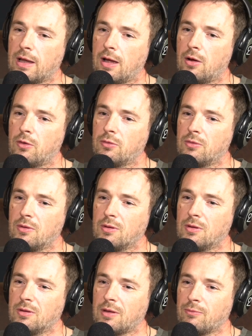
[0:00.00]
how
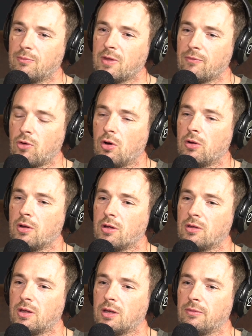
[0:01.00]
they've gone
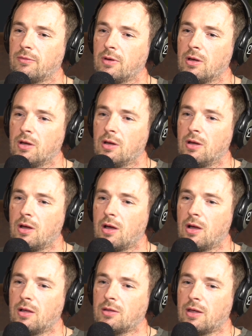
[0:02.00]
and they've
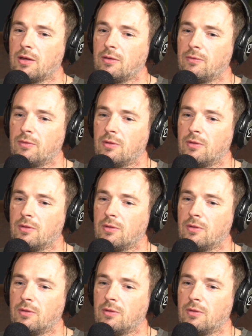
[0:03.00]
kind